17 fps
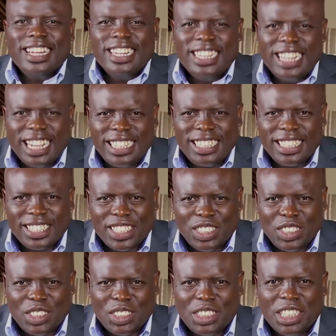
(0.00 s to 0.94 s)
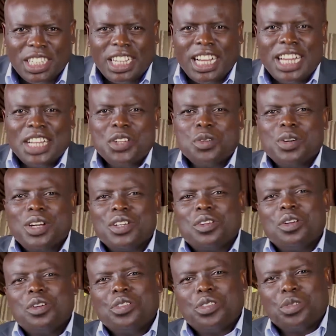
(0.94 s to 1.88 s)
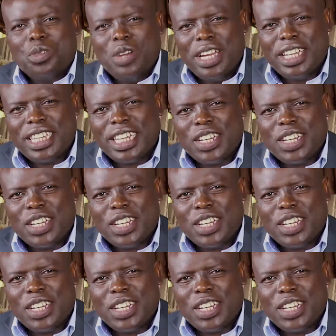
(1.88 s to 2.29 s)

90 kg and you want to lose weight